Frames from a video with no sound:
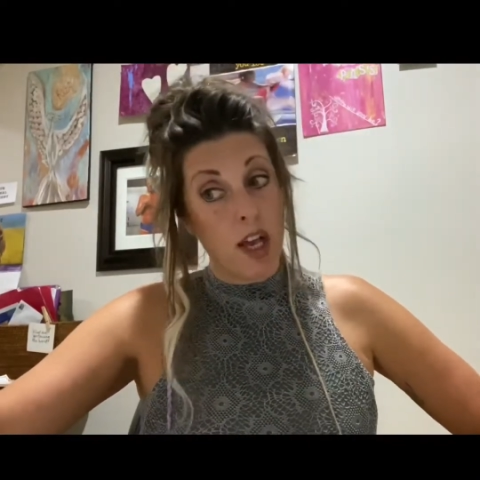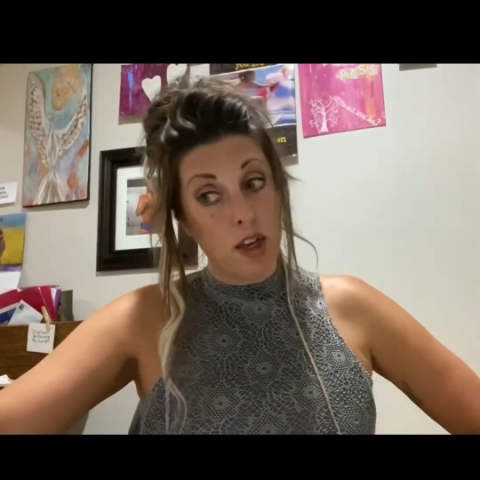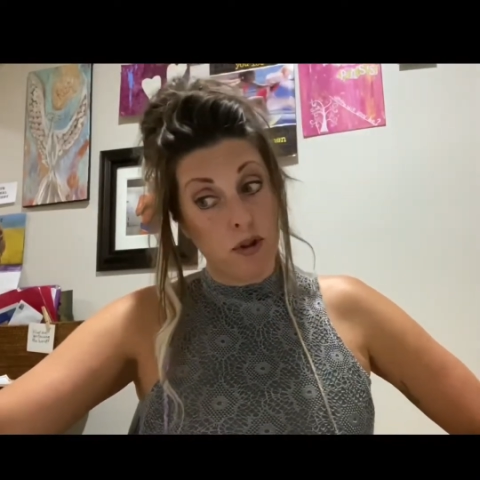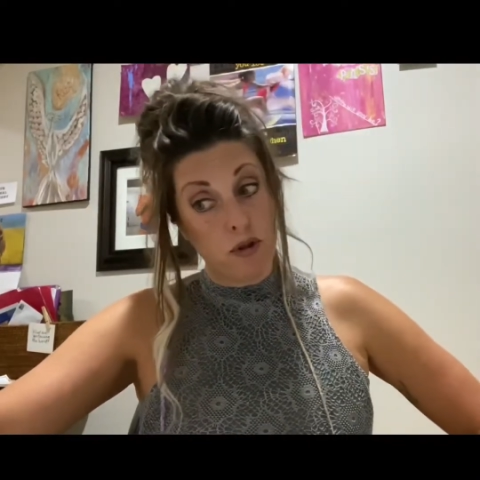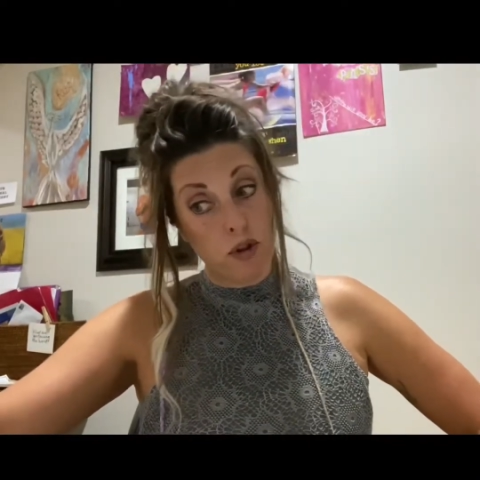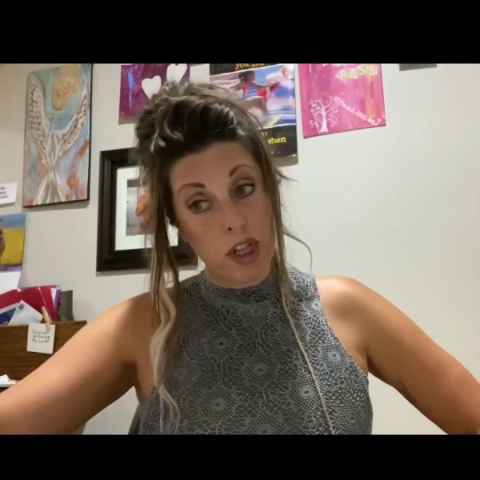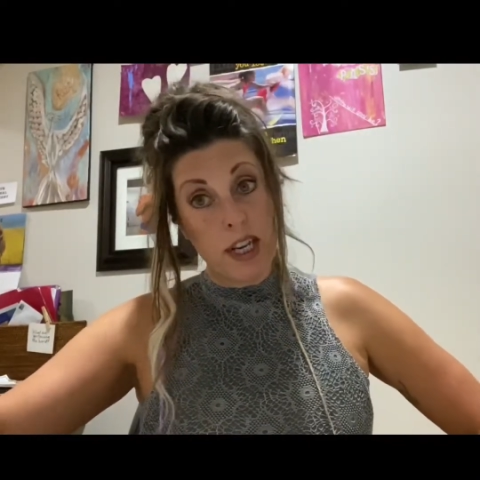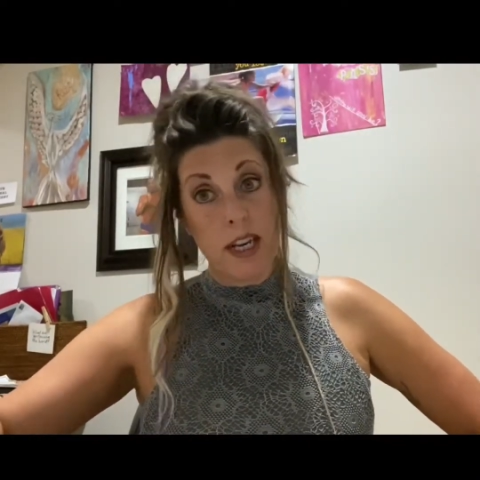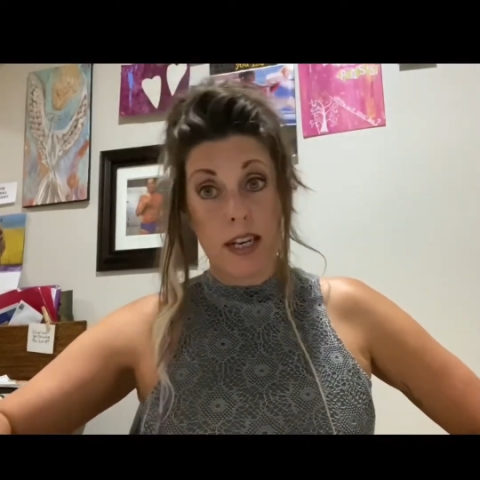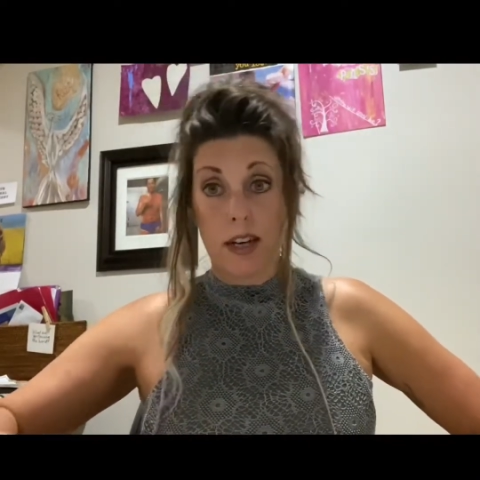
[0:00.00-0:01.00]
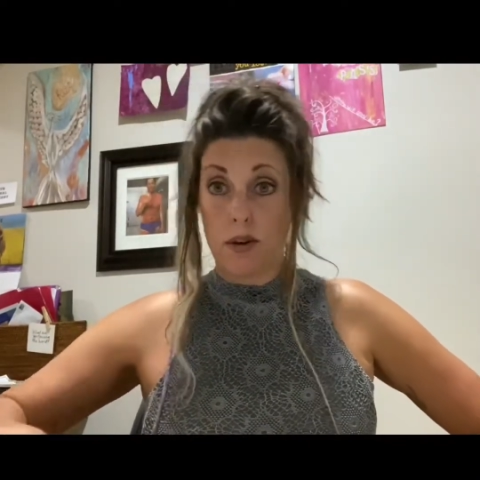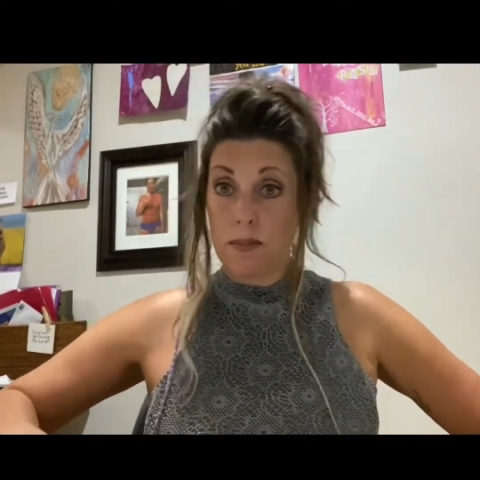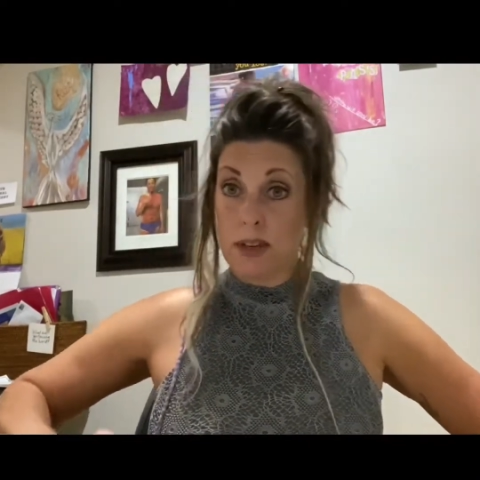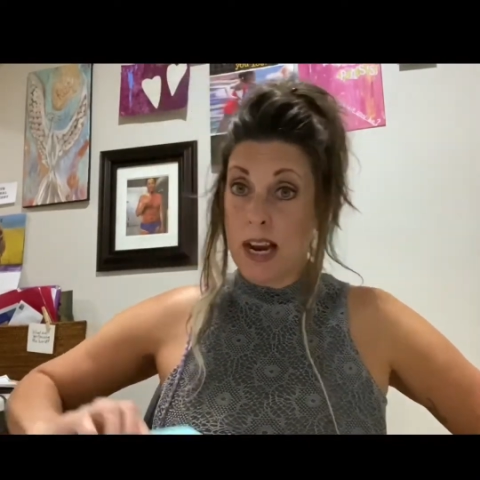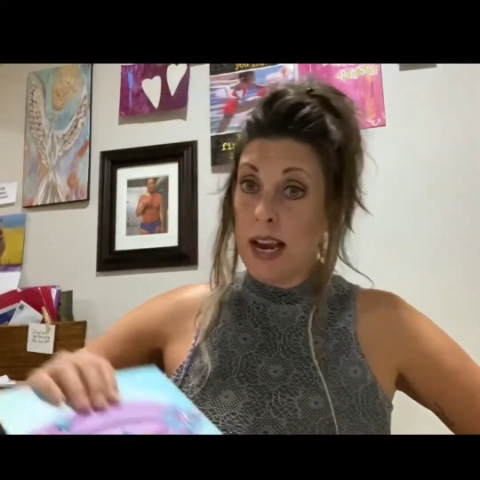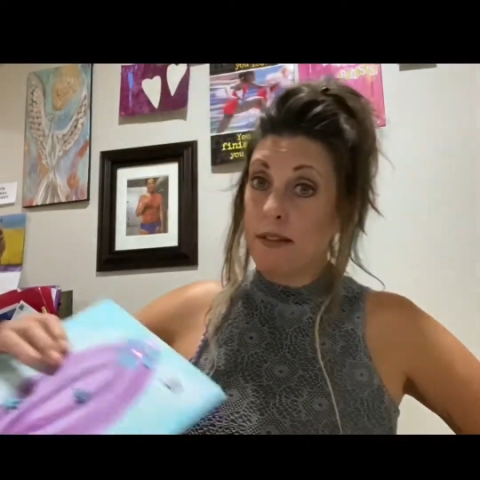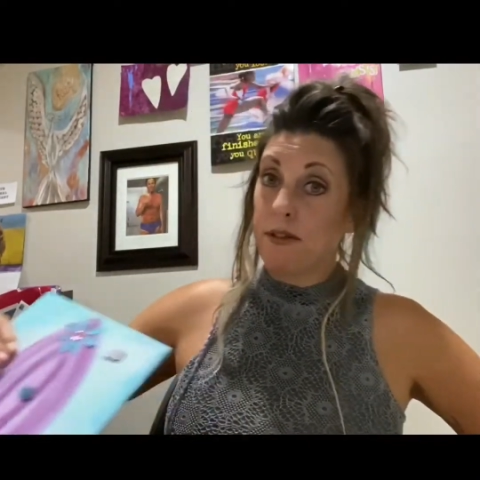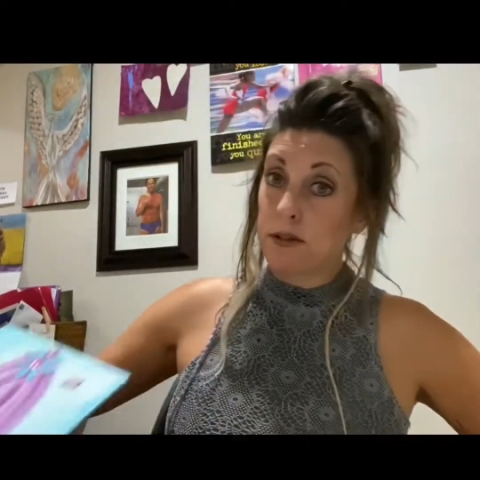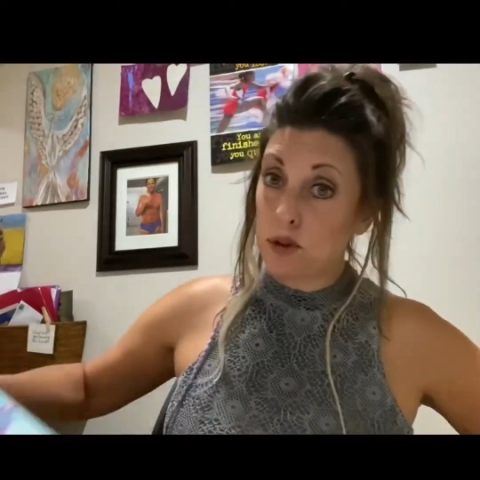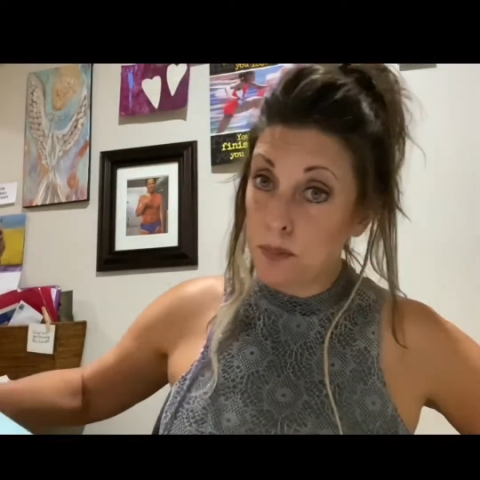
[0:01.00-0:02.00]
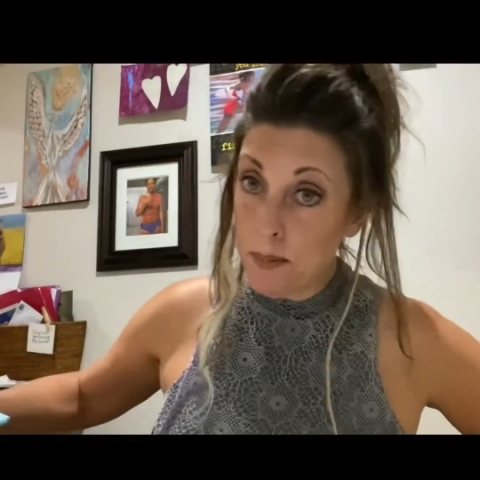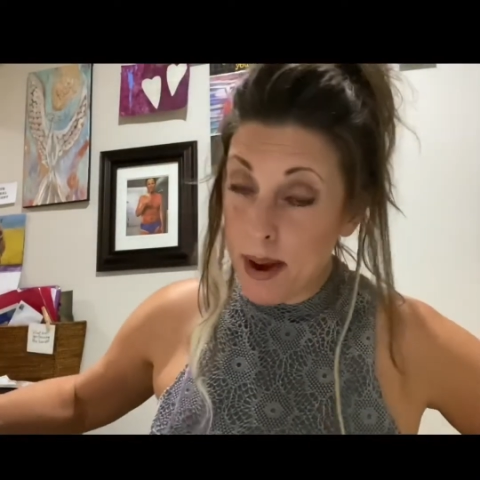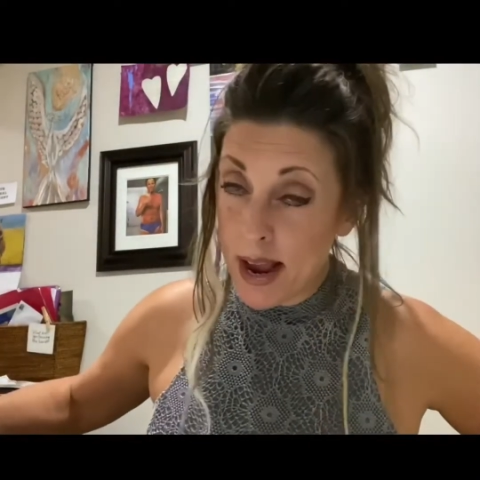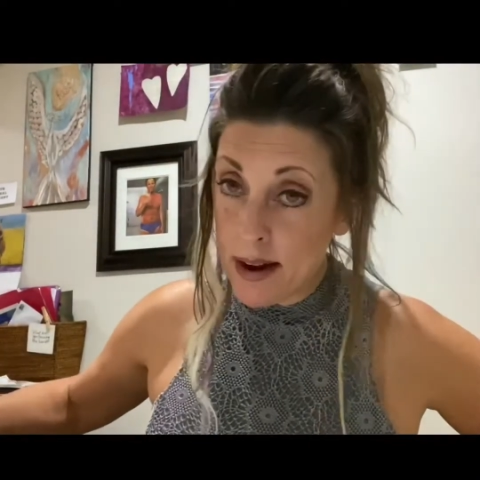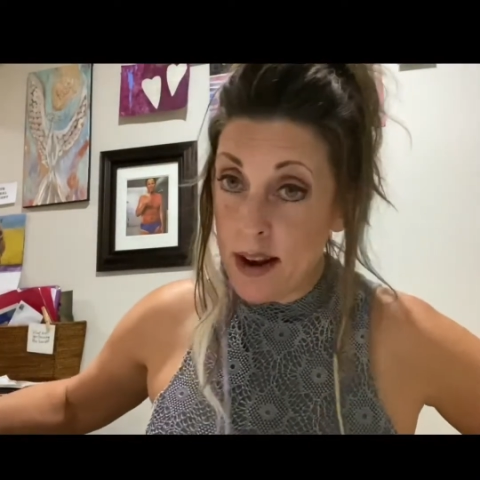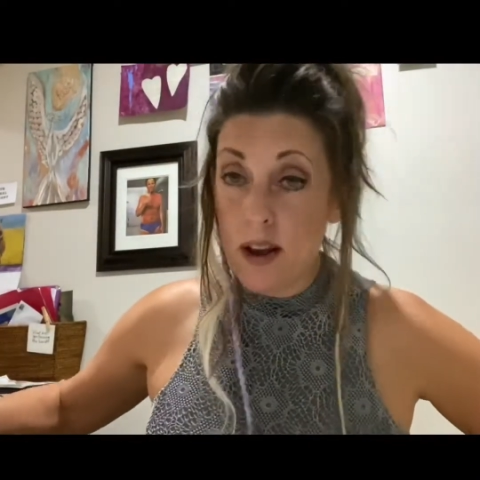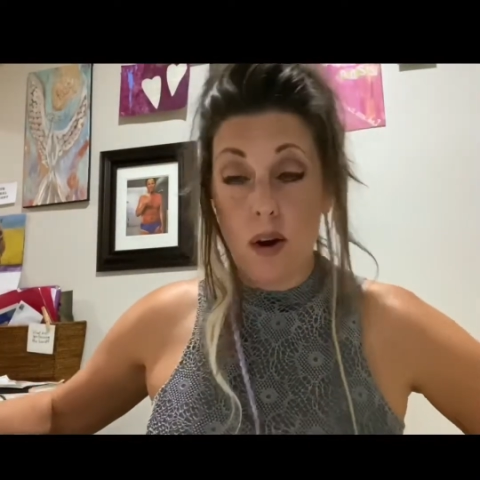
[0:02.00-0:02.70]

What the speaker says: Usually, kryptonite for Superman,